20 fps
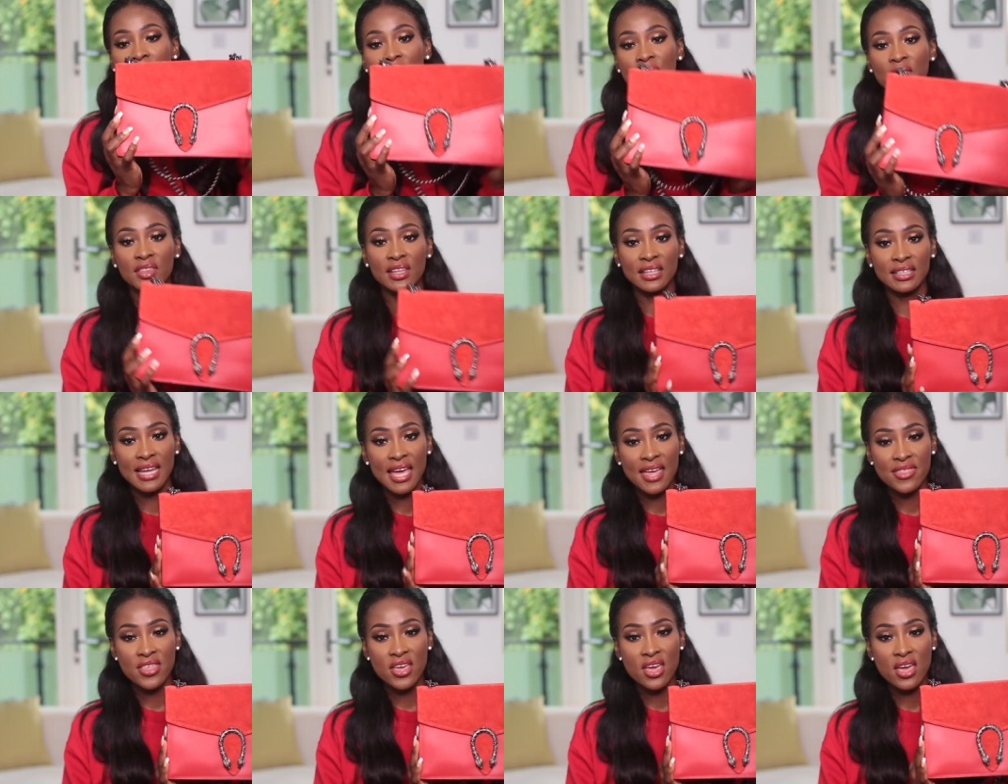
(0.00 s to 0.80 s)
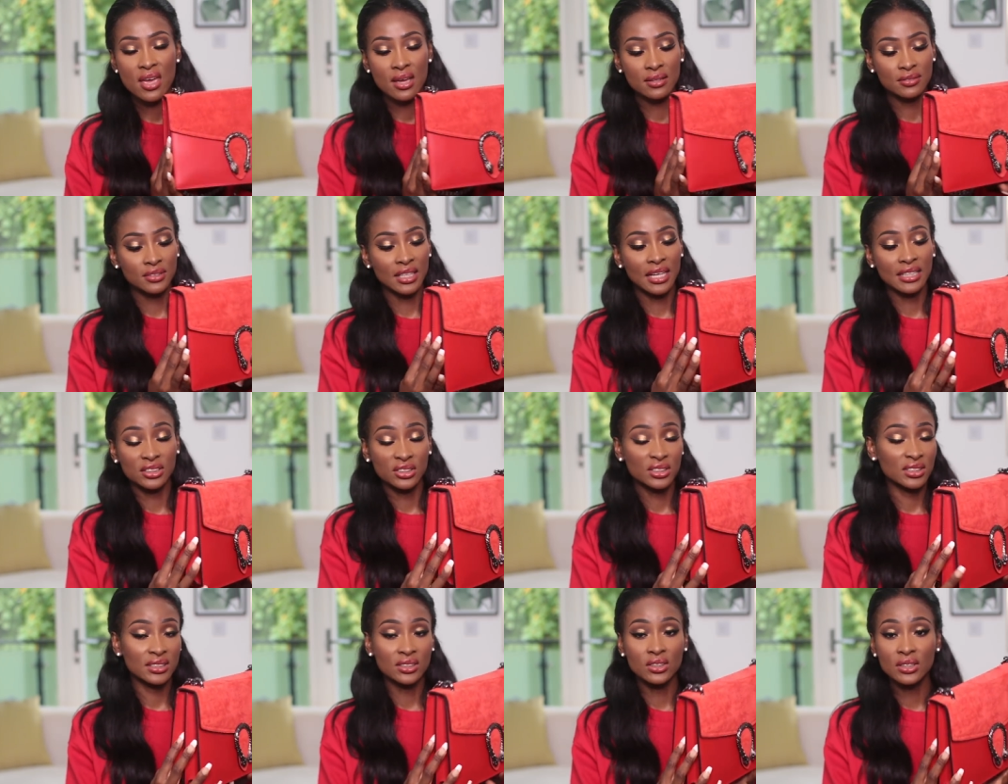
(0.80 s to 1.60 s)
and then the leather
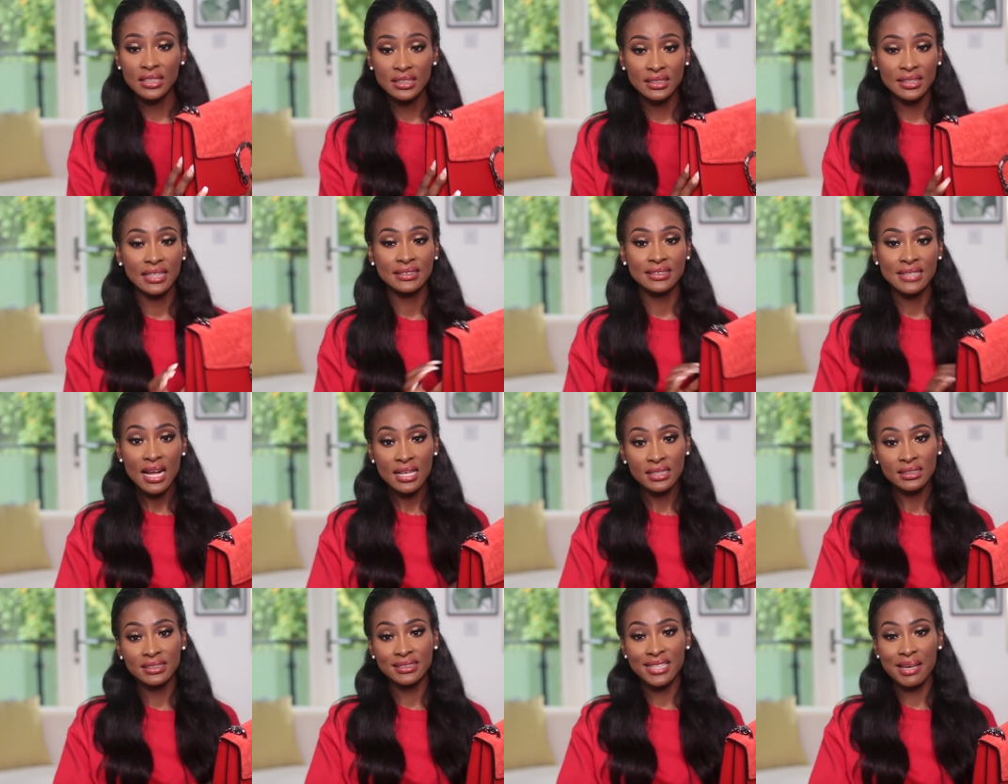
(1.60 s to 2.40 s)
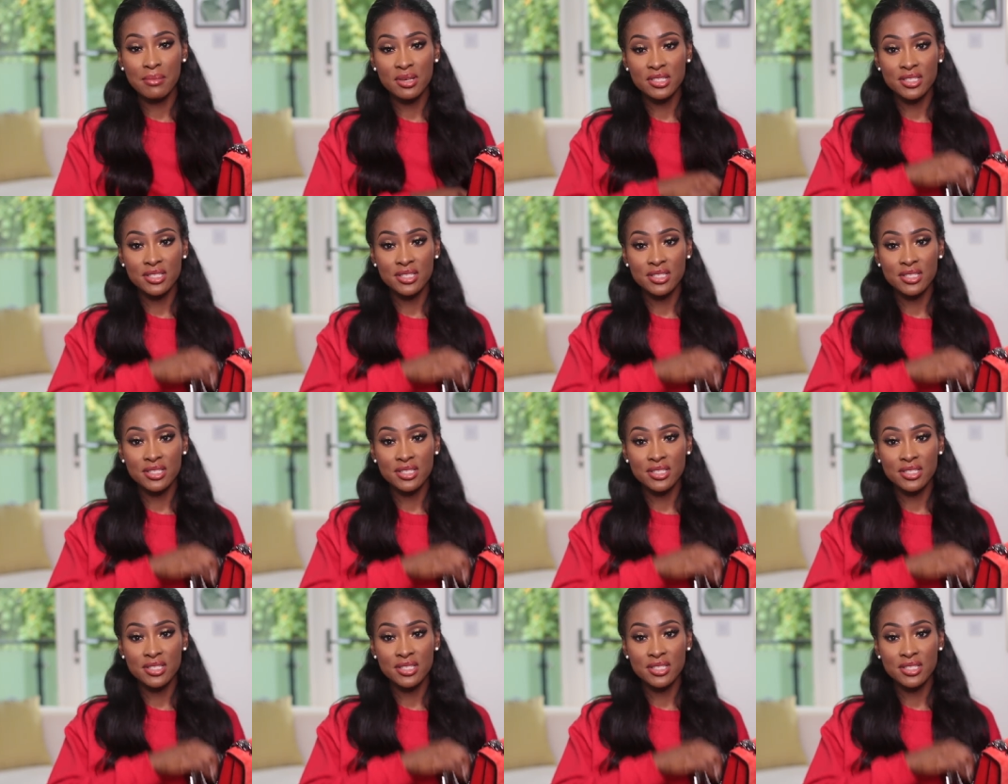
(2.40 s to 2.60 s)
and just honestly exactly the same